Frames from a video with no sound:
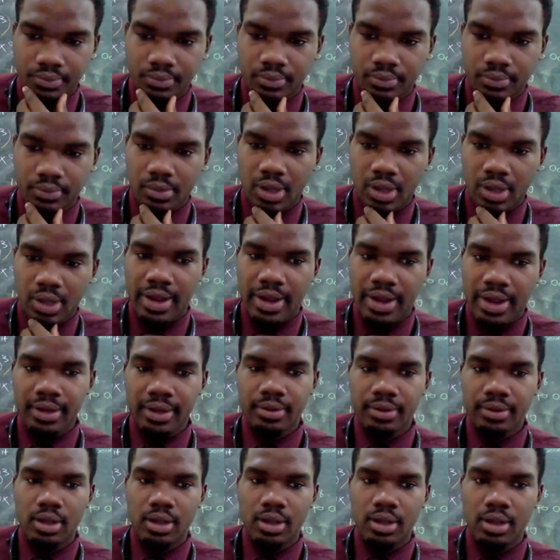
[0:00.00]

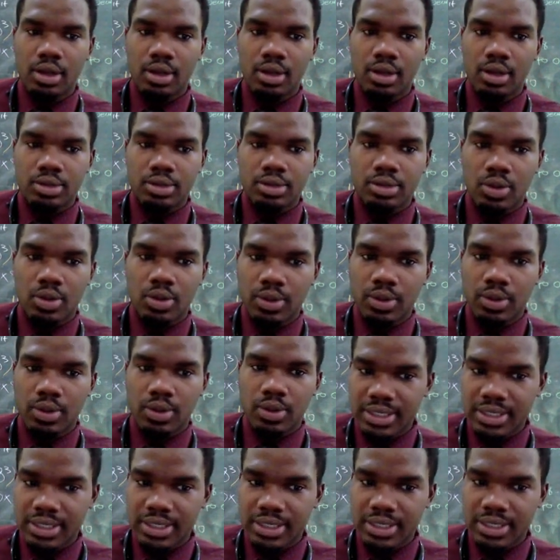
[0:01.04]
Alright, so quickly
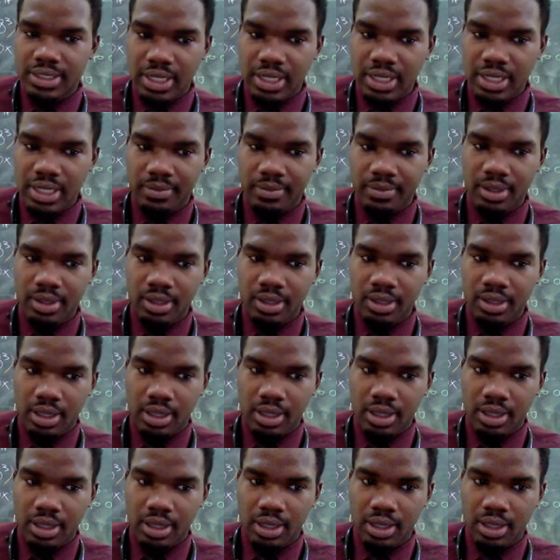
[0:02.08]
sketch that for me and
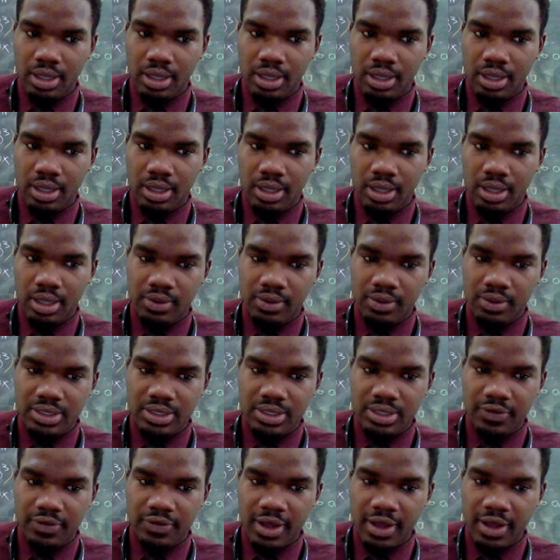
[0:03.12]
we're going to move on to question
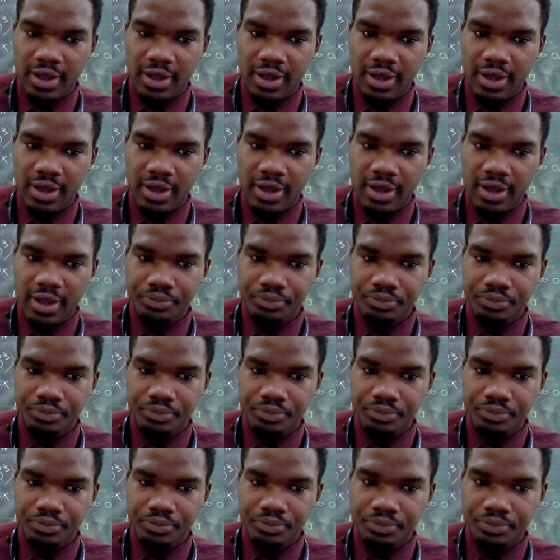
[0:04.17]
5.
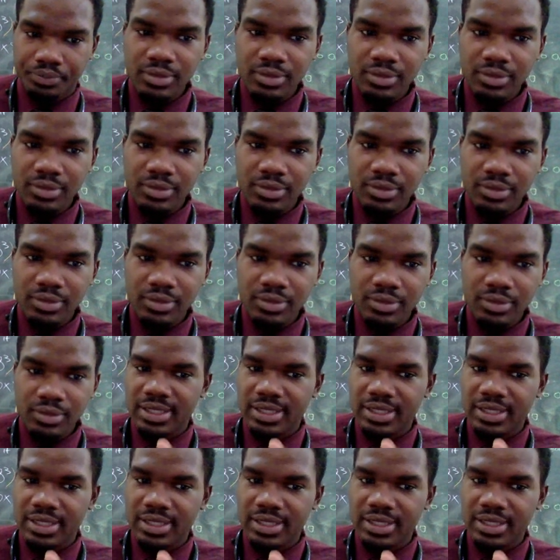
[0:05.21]
This is